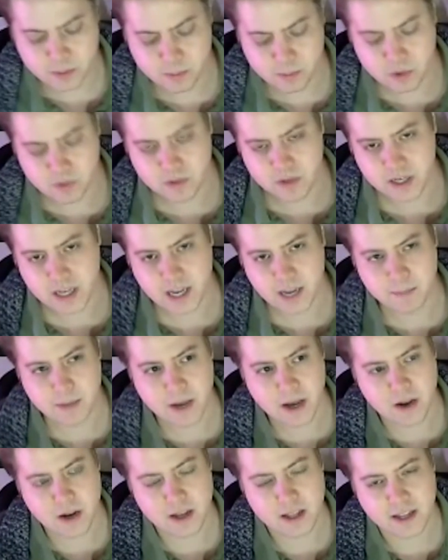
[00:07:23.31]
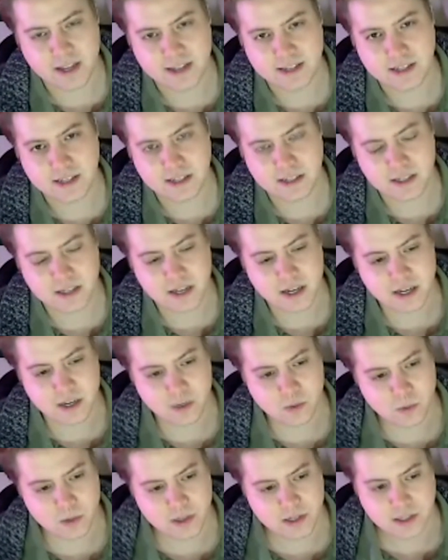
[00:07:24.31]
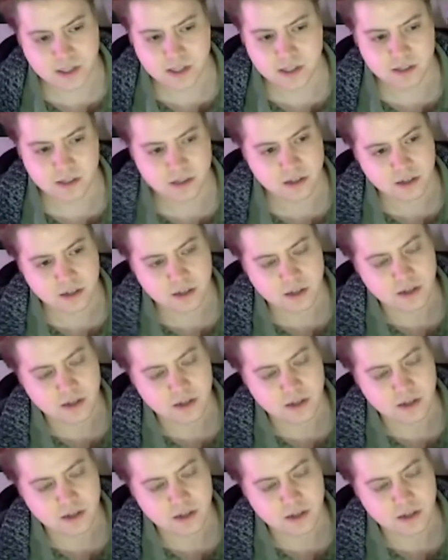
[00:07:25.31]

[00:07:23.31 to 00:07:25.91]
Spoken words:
when the movie came out, as I said, it